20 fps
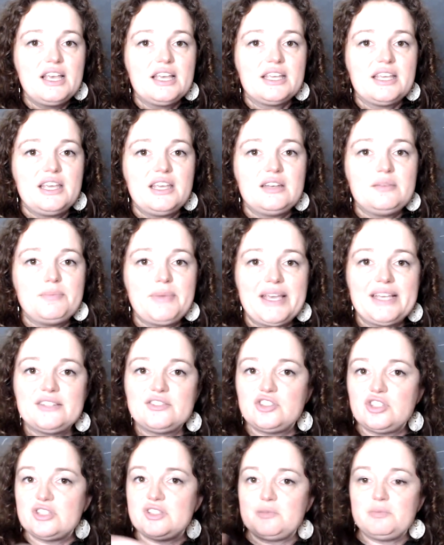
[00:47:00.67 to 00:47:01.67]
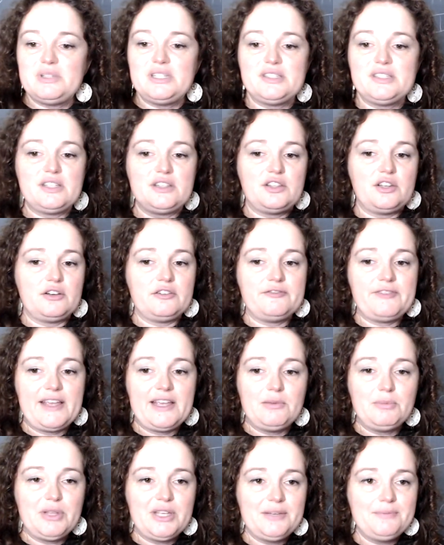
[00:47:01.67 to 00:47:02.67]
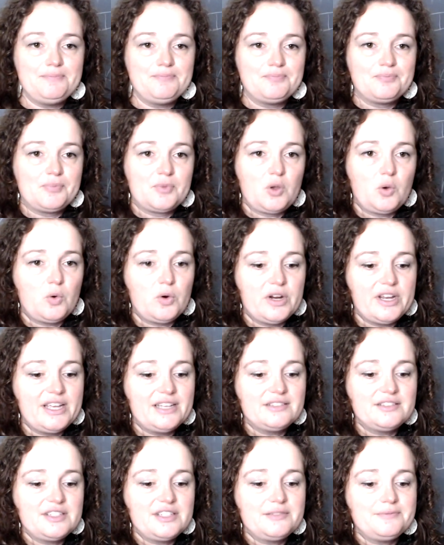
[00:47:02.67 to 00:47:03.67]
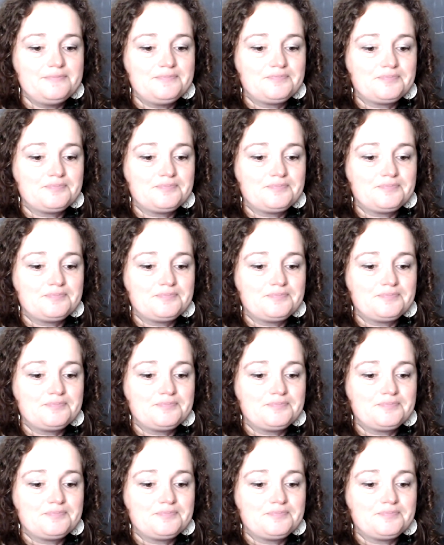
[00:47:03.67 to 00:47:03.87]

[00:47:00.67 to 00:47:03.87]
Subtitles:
Kin-based just means that they're family-oriented.